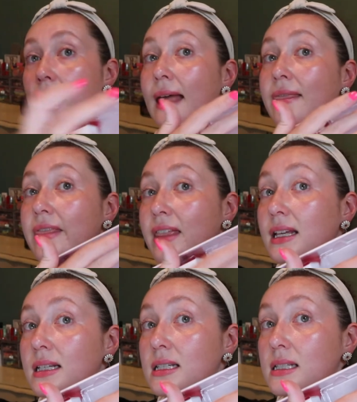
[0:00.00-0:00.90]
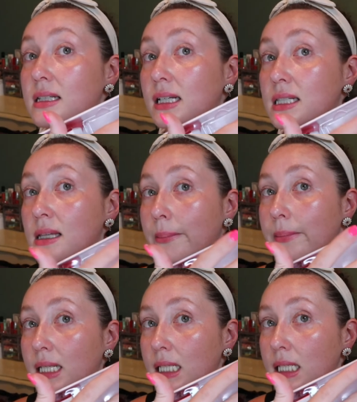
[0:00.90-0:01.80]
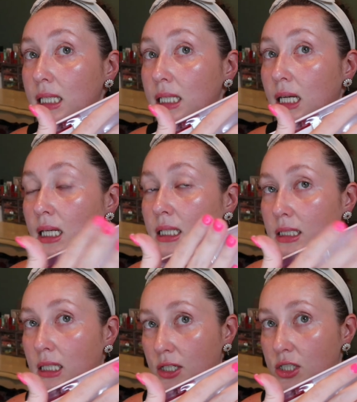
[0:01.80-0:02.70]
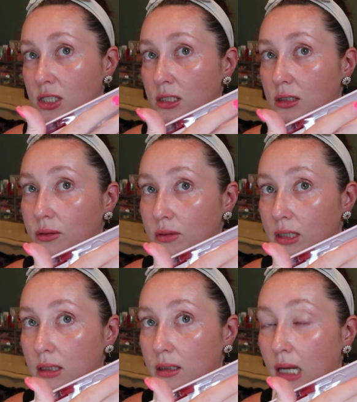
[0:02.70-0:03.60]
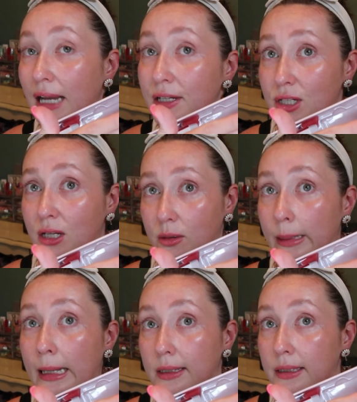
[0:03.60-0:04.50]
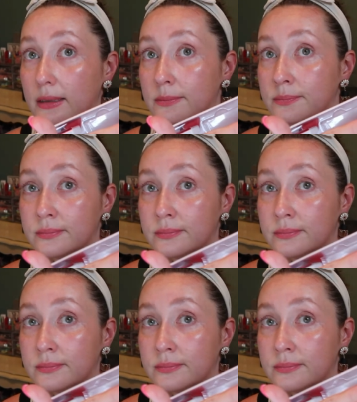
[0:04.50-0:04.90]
And this is a mini Natasha Denona eyeshadow palette.